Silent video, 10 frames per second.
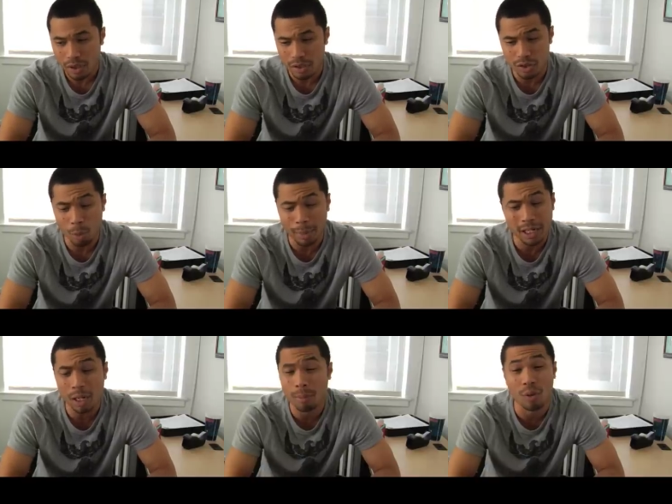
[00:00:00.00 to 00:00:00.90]
So my
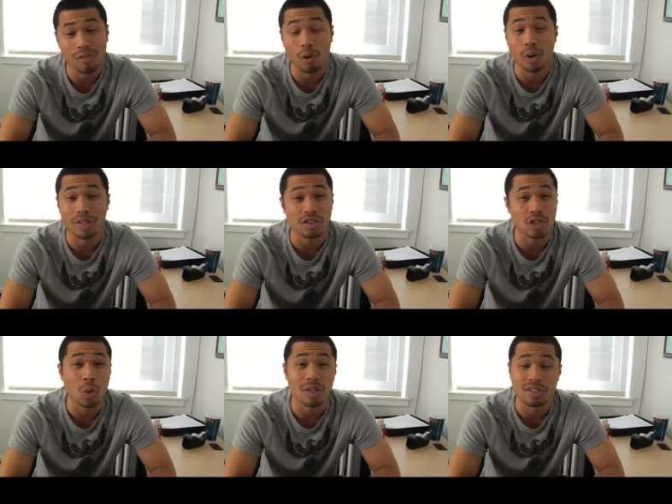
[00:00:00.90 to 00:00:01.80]
number one focus is
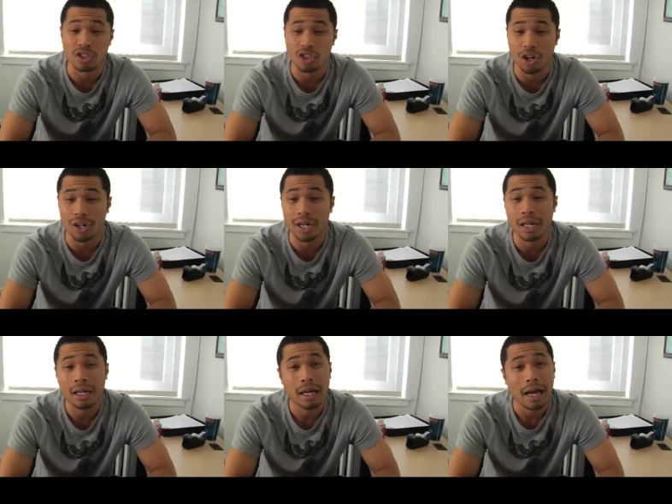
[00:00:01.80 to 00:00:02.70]
always the chart.
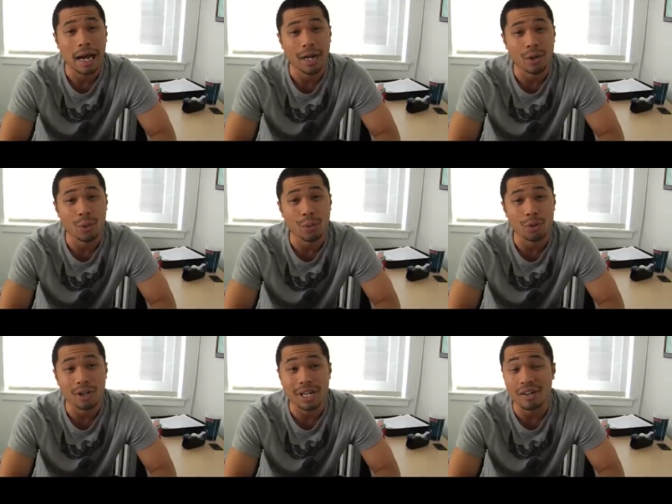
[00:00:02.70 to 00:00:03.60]
I don't
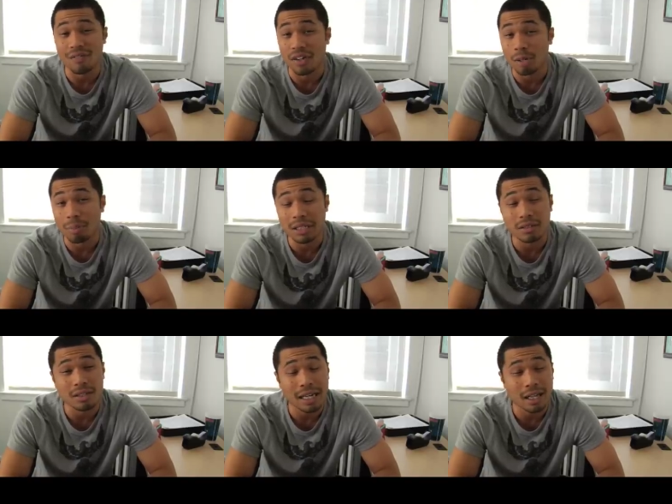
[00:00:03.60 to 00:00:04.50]
look at
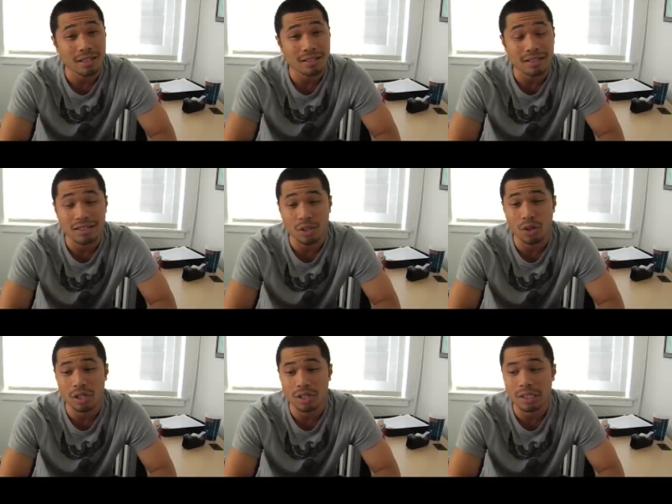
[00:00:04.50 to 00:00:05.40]
fundamental analysis at
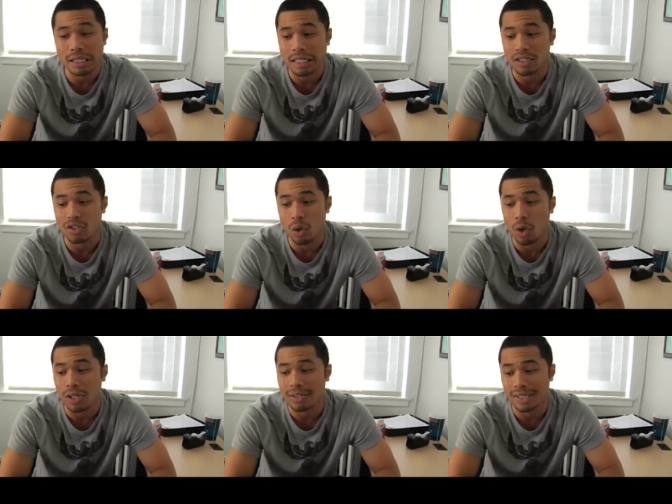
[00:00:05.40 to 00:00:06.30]
all. It's
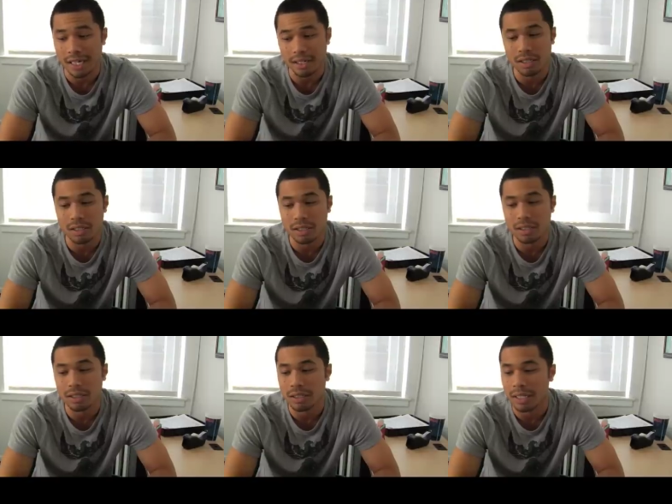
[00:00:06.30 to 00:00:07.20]
all
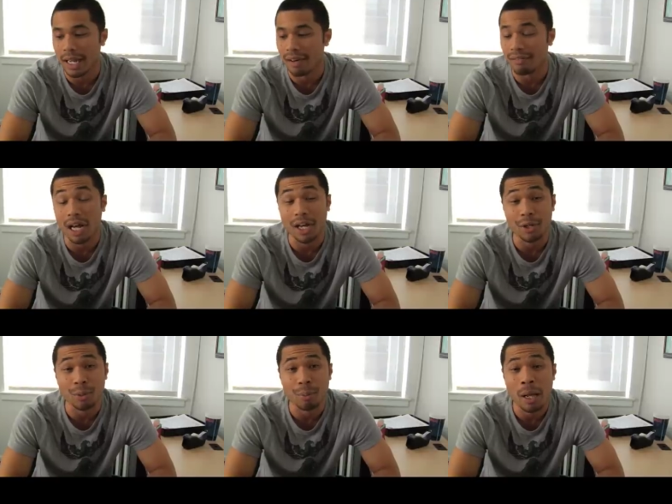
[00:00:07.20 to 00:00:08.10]
technical and
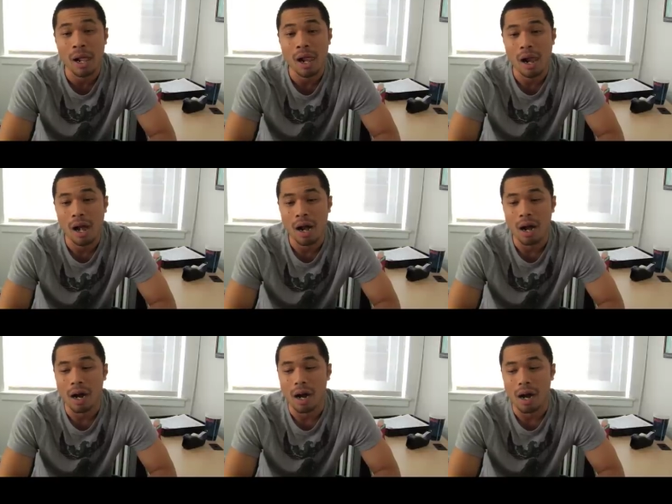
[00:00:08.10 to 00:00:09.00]
volume.
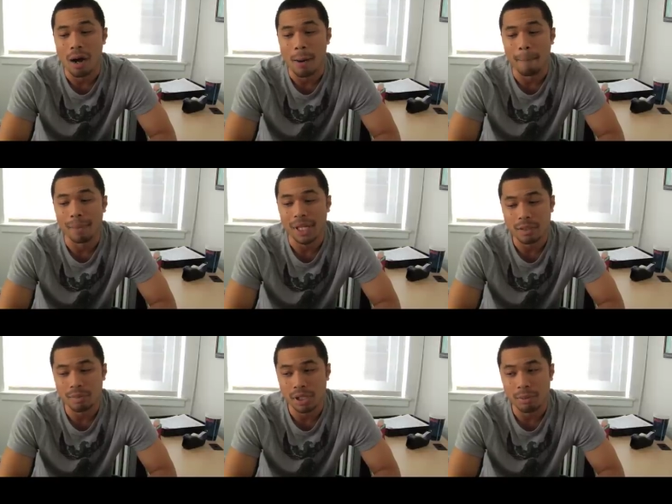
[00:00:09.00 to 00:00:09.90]
Um,
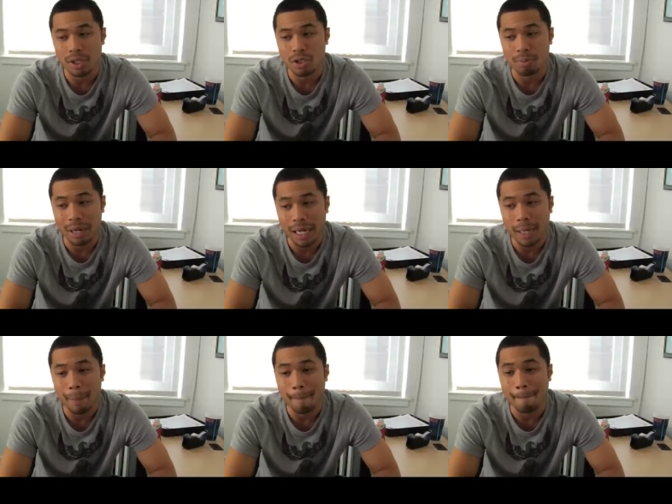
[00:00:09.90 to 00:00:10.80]
that's pretty much
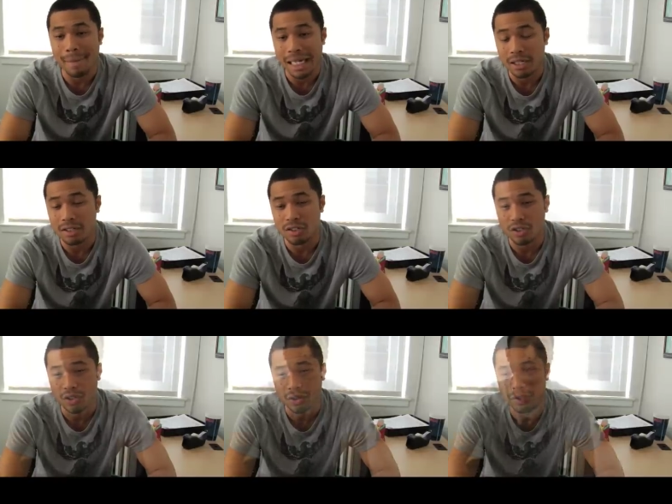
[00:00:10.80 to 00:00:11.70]
my main
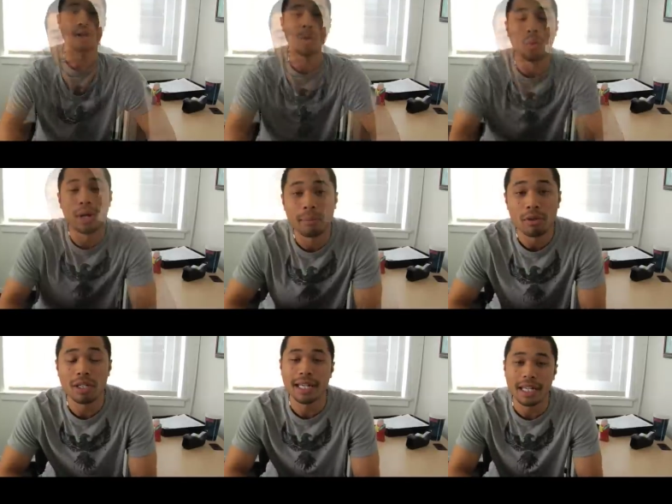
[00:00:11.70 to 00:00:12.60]
concern. When I'm
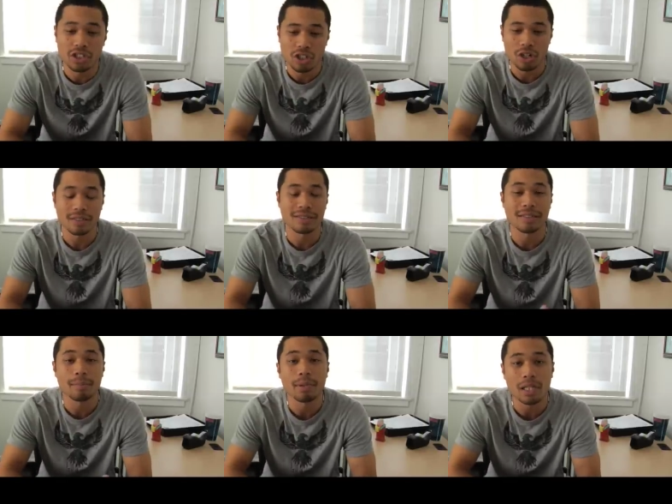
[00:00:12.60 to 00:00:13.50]
looking at charts,
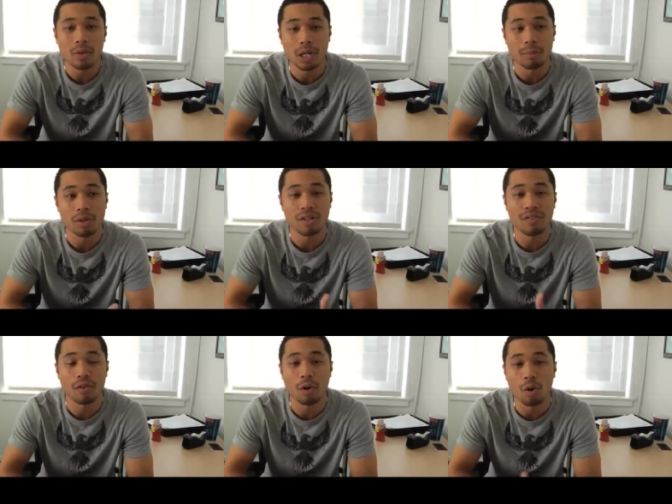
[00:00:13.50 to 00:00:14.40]
typically what I'm looking
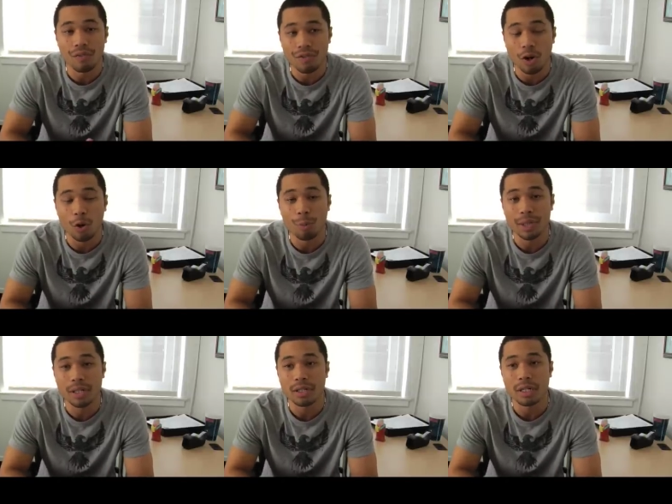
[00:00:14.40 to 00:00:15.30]
for off the
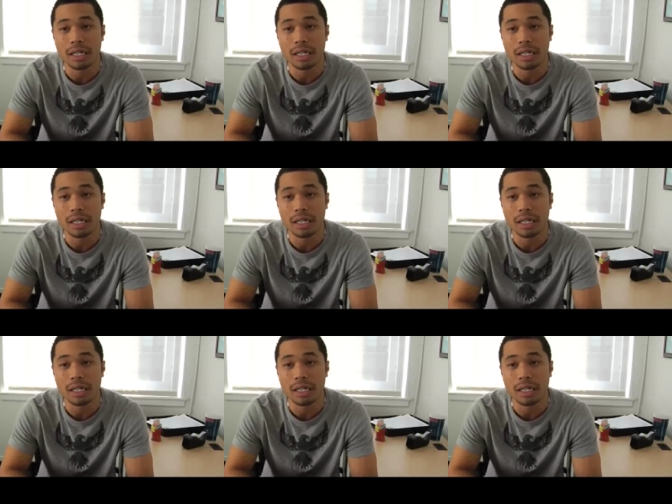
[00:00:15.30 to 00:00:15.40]
open